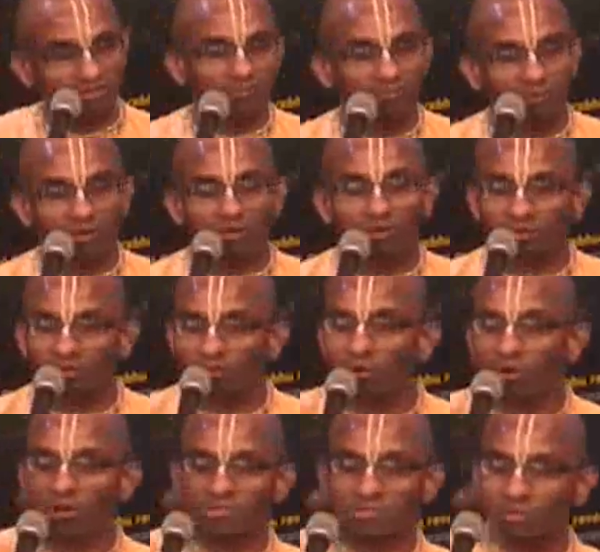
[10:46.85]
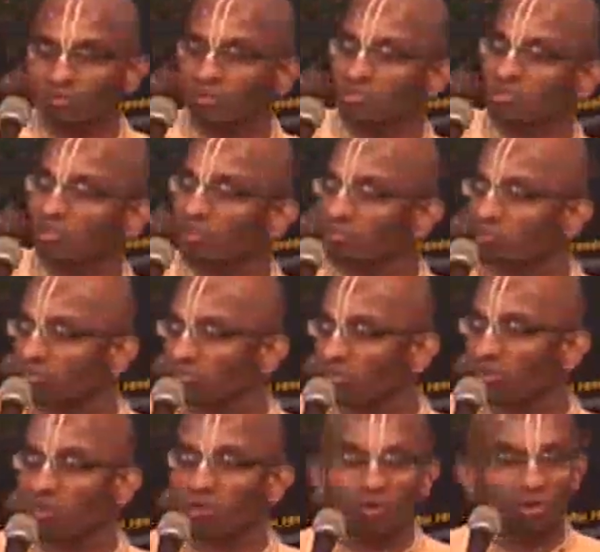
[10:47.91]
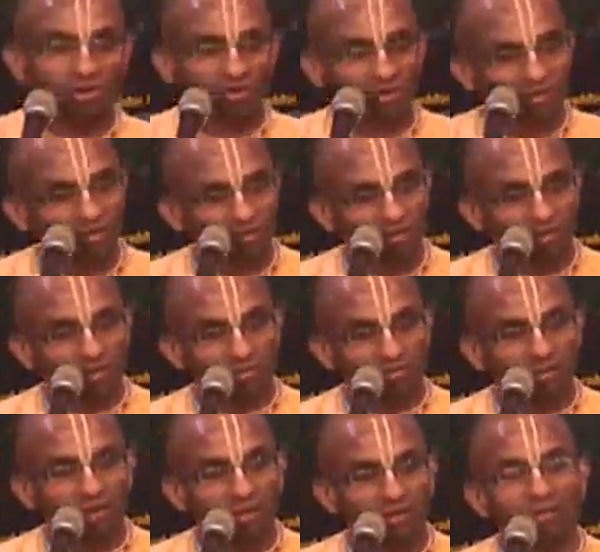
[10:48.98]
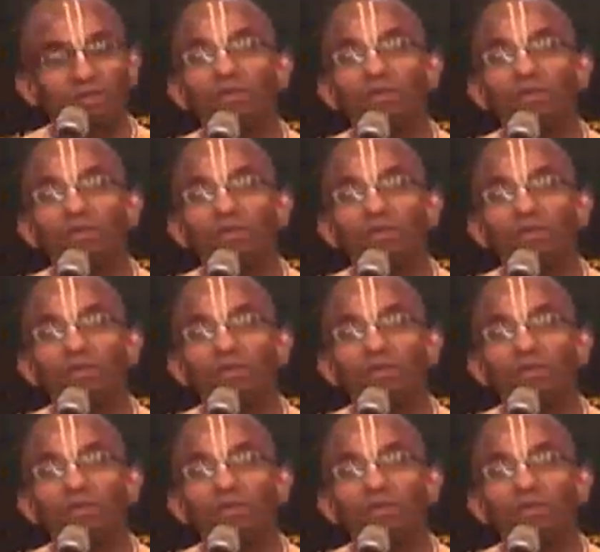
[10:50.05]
temple or the mosque or the church or the synagogue. Then